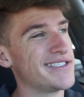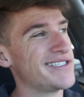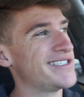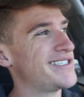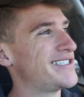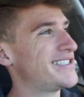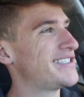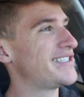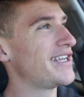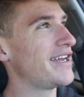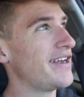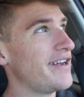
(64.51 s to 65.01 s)

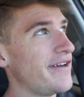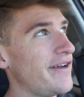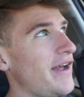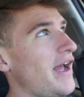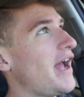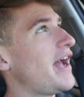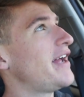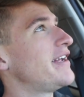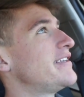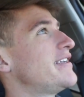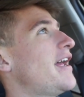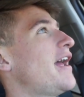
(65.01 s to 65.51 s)
Just,
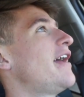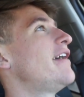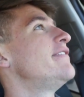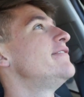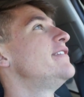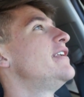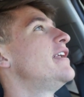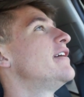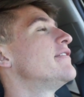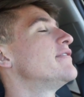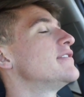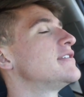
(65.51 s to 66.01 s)
I've
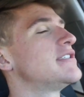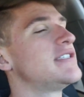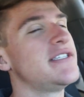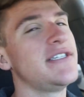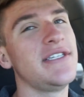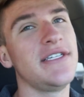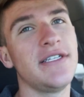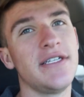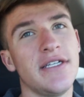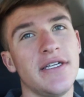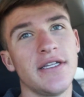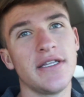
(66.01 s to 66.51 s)
never
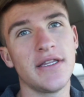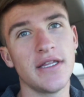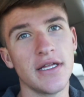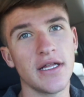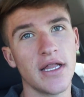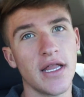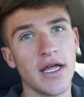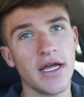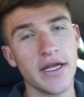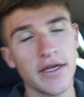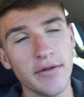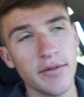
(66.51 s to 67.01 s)
seen anything
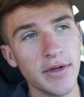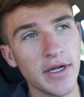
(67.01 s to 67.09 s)
like it.